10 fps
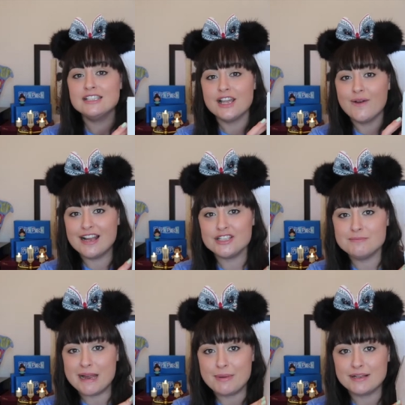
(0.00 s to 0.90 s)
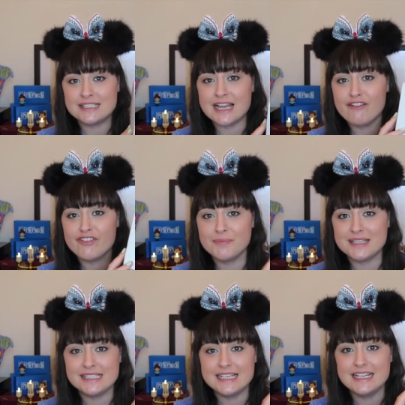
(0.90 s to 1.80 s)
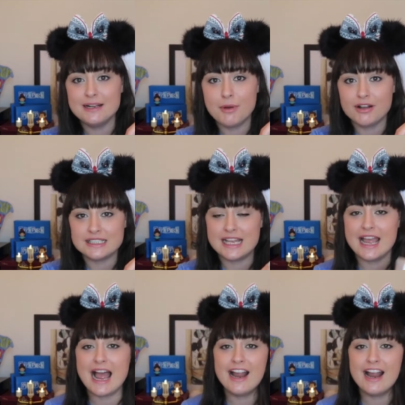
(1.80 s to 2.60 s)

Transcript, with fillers: So as you might be able to tell from this little box here,